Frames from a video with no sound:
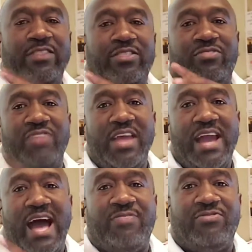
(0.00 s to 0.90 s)
And the
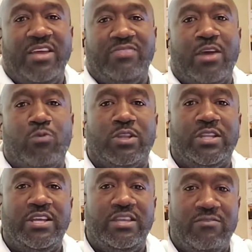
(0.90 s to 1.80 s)
thing I think they were
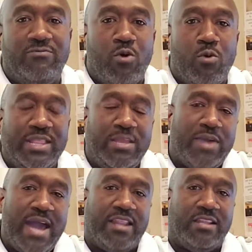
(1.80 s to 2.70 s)
looking for, what they
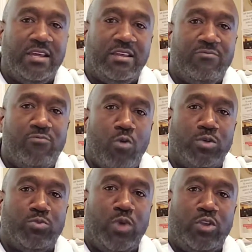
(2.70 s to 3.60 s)
were kind of looking
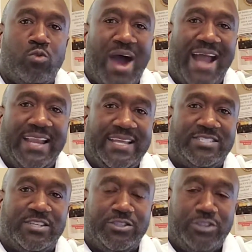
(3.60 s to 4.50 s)
for was what do I
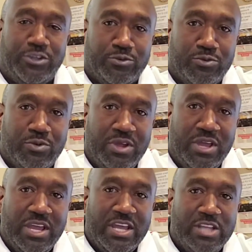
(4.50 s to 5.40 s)
need to do
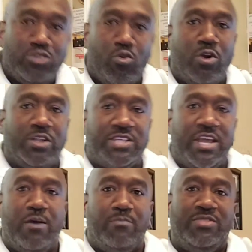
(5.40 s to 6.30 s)
to order
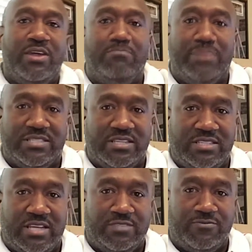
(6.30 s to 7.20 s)
to help them be
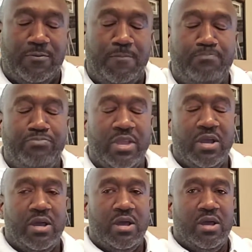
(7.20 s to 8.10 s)
successful?
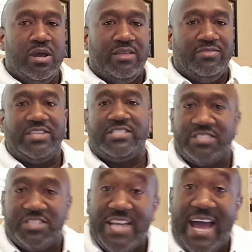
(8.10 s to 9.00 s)
This
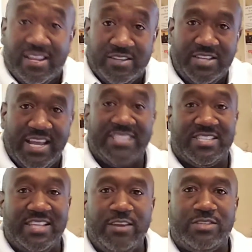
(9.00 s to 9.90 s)
is a challenge
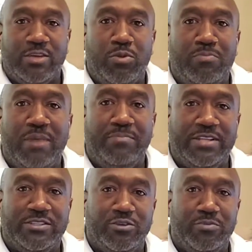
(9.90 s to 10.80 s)
as leaders that we
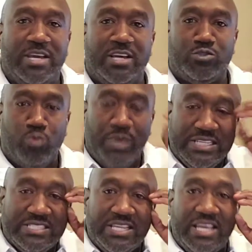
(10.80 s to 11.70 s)
bump into because
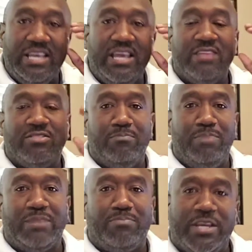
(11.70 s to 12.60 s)
we see the
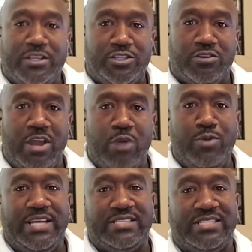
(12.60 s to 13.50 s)
big picture.
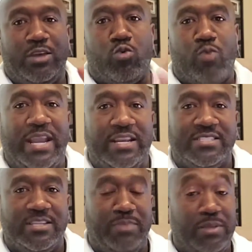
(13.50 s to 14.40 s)
And we can see
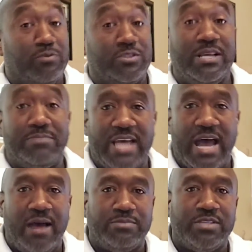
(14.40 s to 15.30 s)
greatness in people
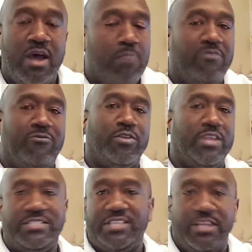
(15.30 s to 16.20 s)
sometimes
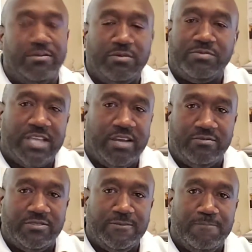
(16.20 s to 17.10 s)
before they see it in
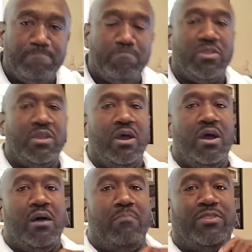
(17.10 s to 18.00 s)
themselves.
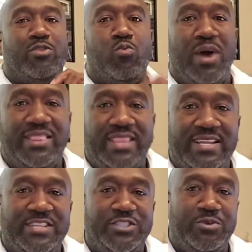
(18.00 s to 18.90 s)
But the one
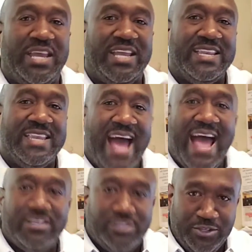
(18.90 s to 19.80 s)
thing that you
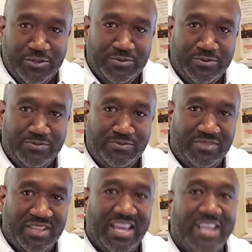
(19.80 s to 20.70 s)
cannot do
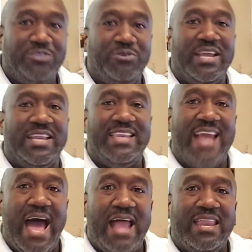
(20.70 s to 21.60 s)
is you
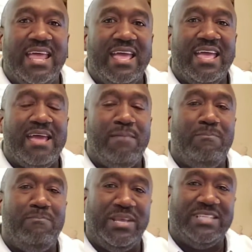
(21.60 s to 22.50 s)
cannot
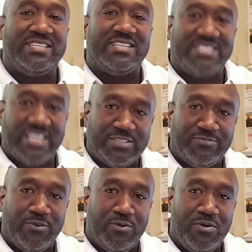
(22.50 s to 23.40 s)
be
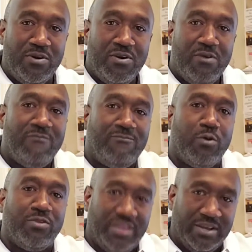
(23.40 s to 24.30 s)
successful
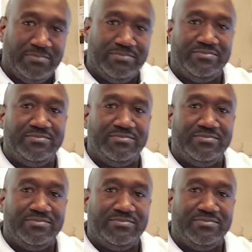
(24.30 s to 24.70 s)
for them.